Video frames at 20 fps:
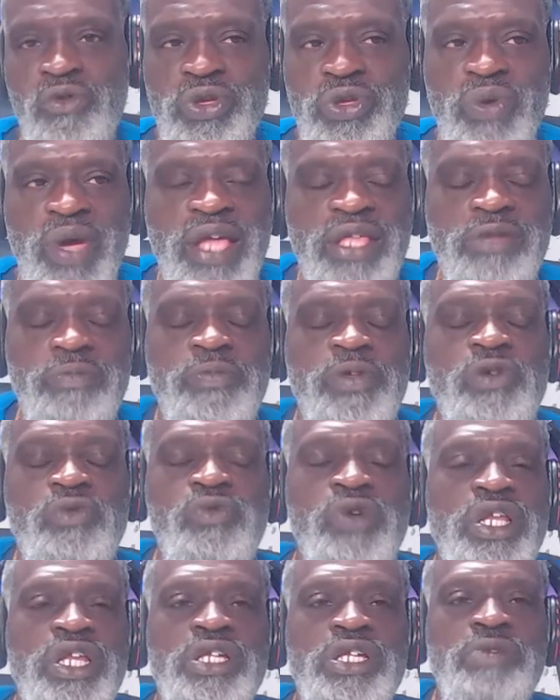You have to be
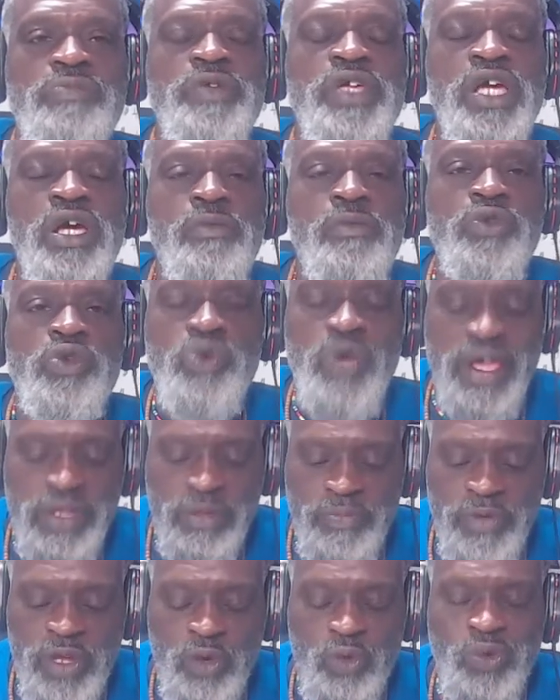willing to be humble. You have to
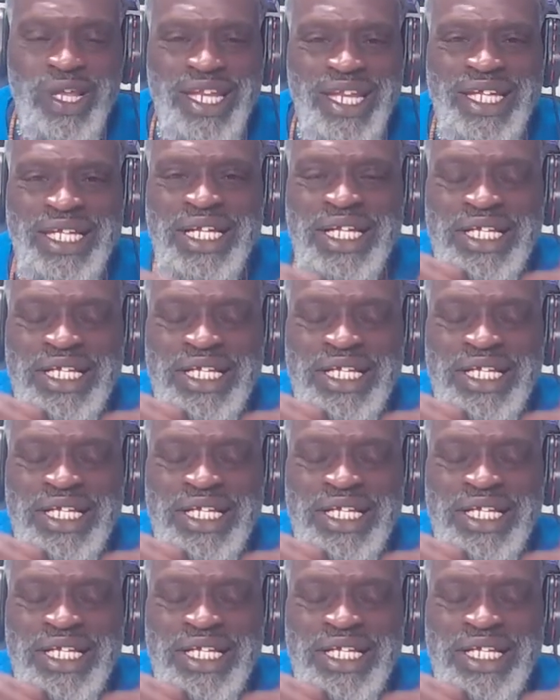be willing